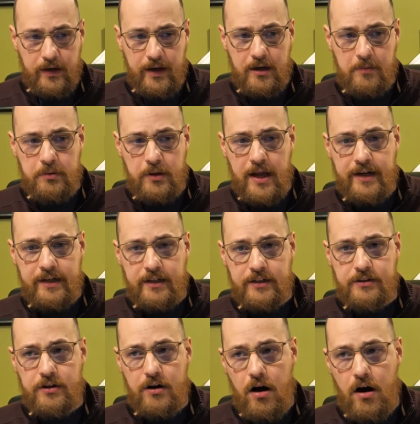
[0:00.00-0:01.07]
and applying
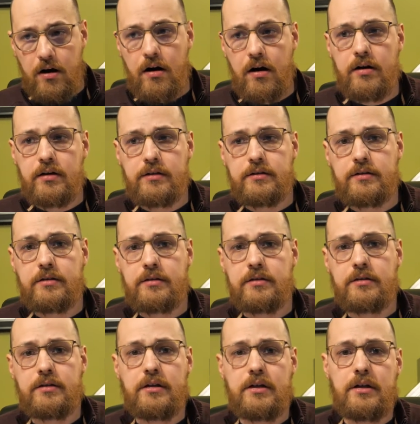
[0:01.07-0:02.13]
it to our
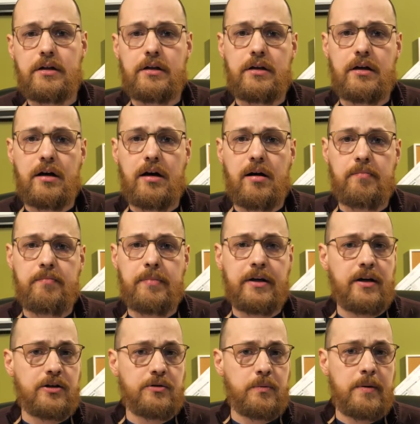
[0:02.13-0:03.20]
hearts
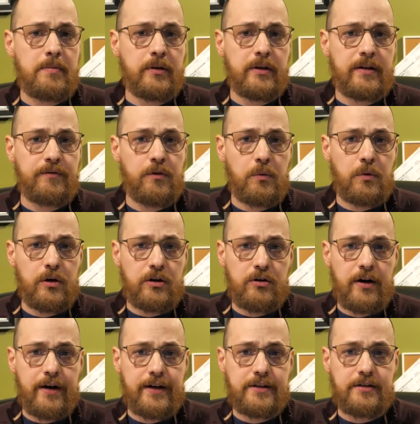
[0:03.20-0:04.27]
because we believe the Word of
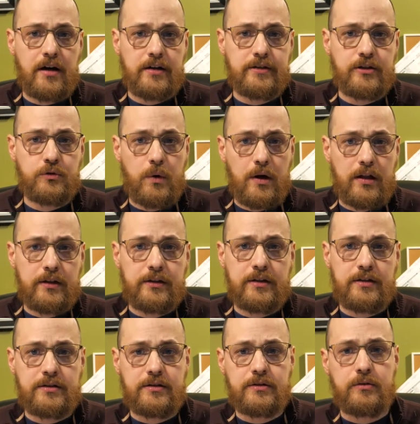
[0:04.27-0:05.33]
Christ ought to dwell in
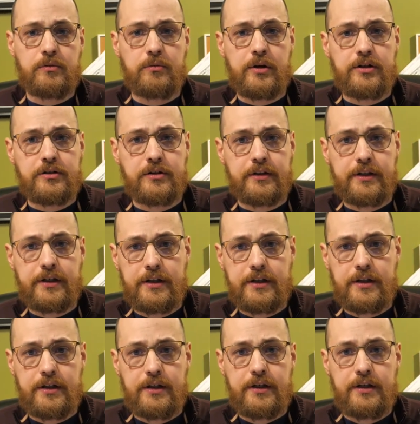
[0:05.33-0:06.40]
us richly.
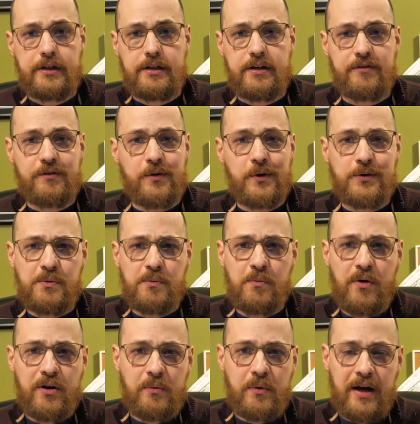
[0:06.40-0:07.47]
Of course,
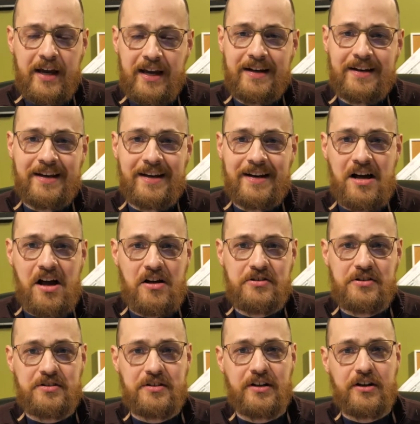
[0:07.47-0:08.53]
one way, and again, I'll
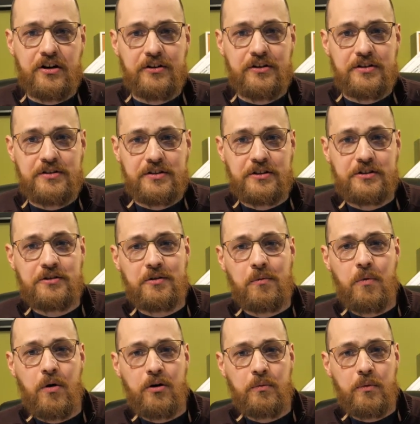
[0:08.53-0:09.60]
just encourage this
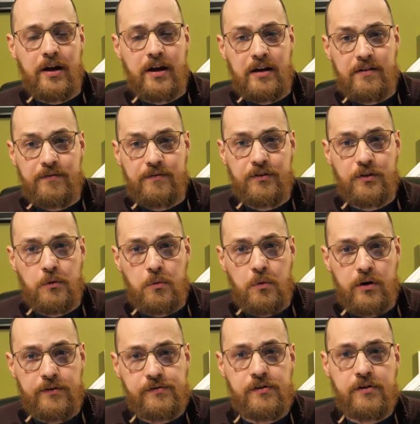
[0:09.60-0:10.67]
one way for the
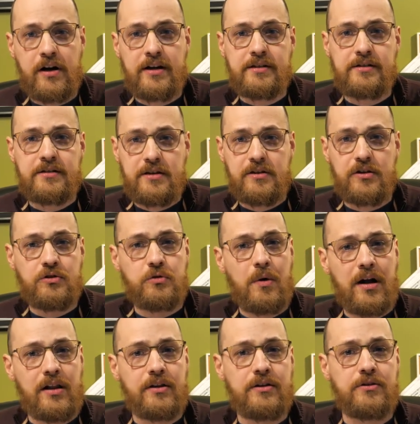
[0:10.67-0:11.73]
Word of Christ to
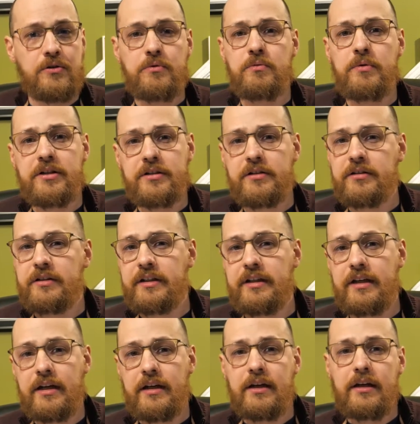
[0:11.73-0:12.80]
dwell in you
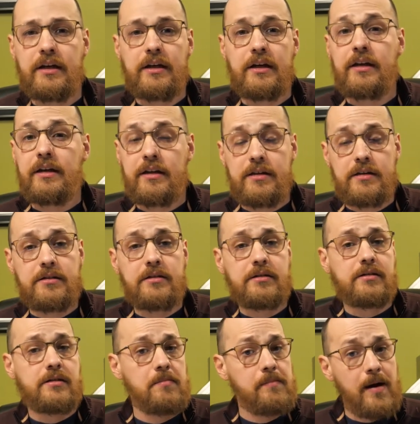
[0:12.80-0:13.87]
richly
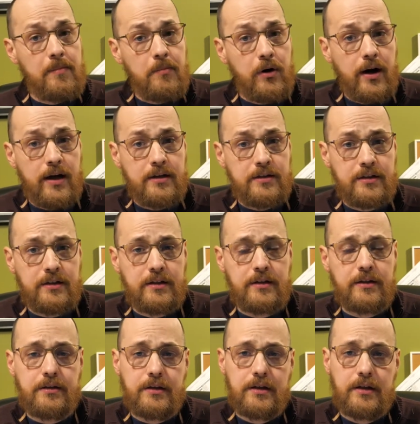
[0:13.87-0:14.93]
is to memorize it